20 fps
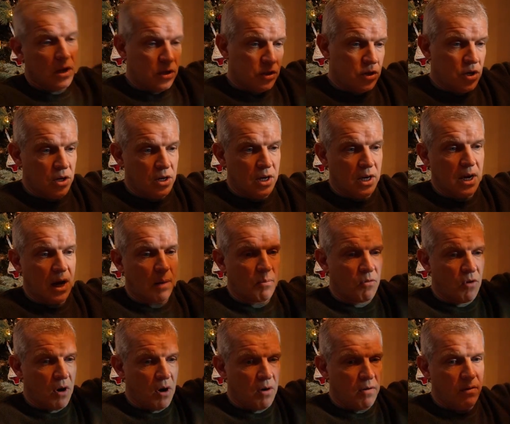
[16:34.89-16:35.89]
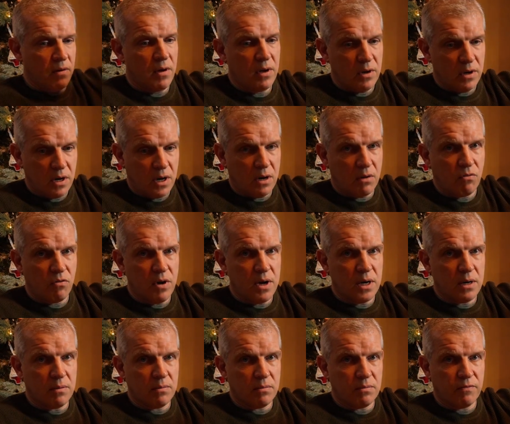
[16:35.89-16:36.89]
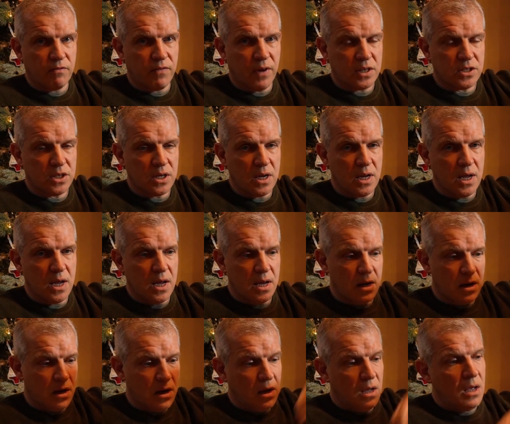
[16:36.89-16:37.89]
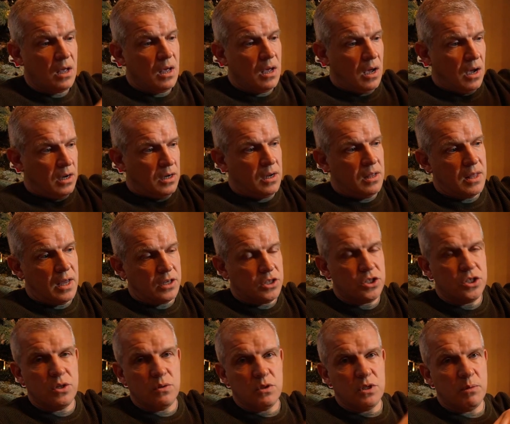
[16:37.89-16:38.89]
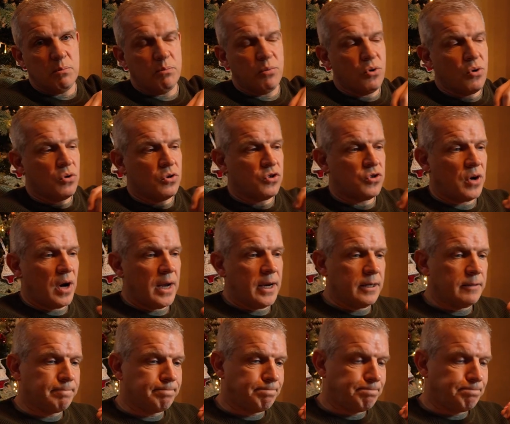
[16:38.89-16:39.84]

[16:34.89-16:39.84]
turn your camera over, refasten it in, and you're then shooting portrait.